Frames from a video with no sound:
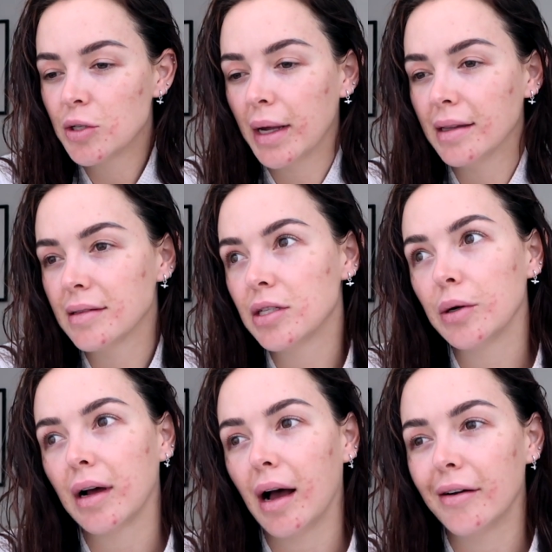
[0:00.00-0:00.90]
twins
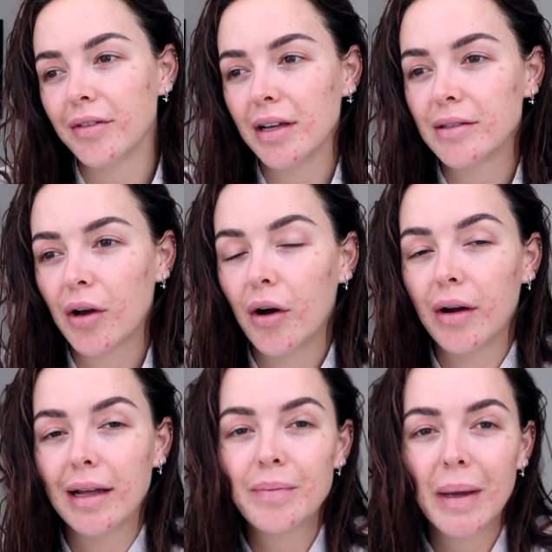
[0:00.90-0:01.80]
2.5 years ago,
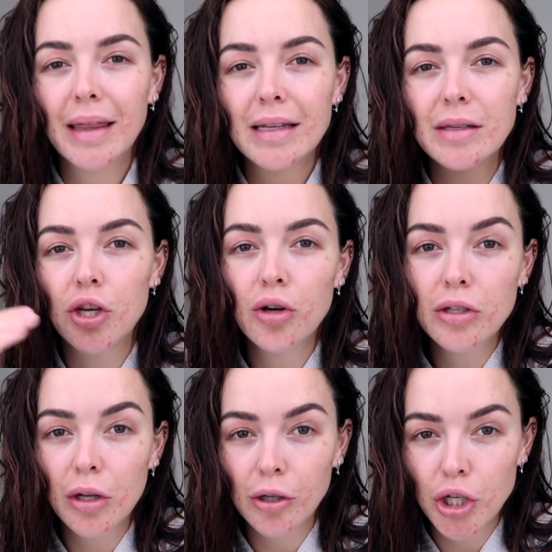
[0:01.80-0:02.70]
it's been this
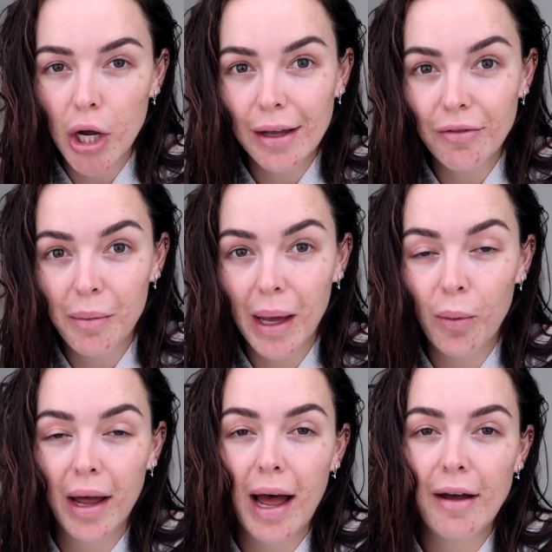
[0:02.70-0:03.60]
huge long journey for me
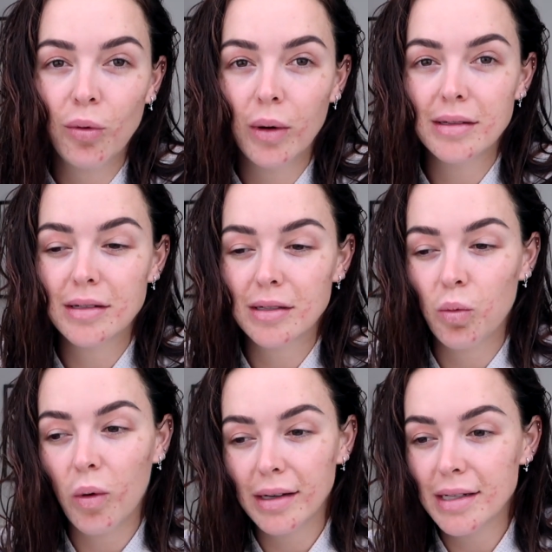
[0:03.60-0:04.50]
where I've always just
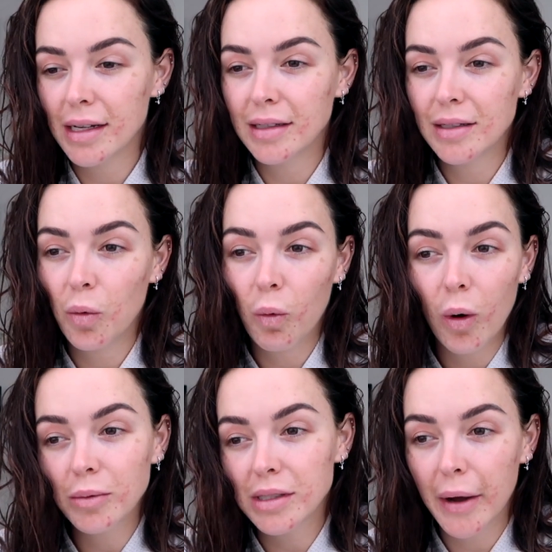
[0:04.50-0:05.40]
wondered
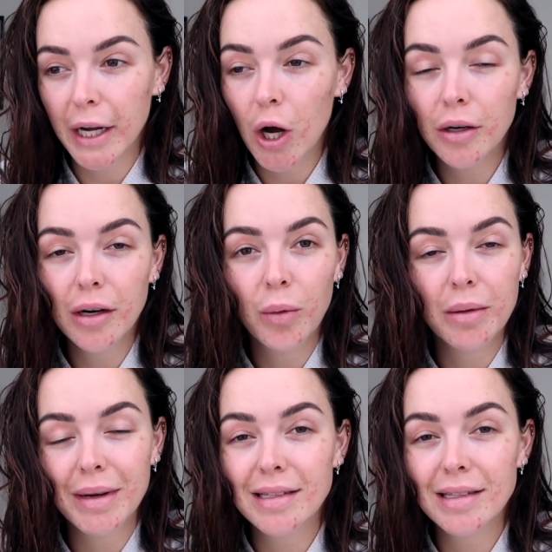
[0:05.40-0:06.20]
what was going on with my